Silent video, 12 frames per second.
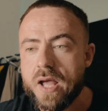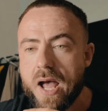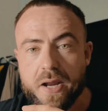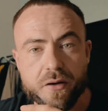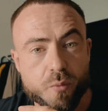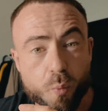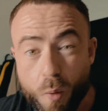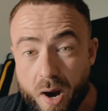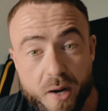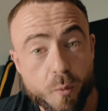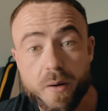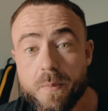and
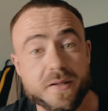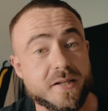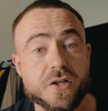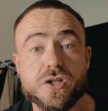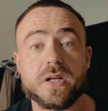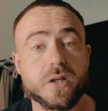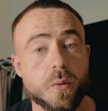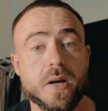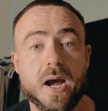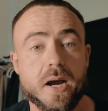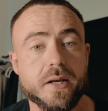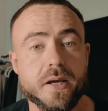why we're potentially doing a
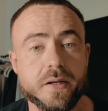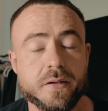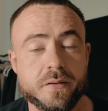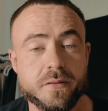high day,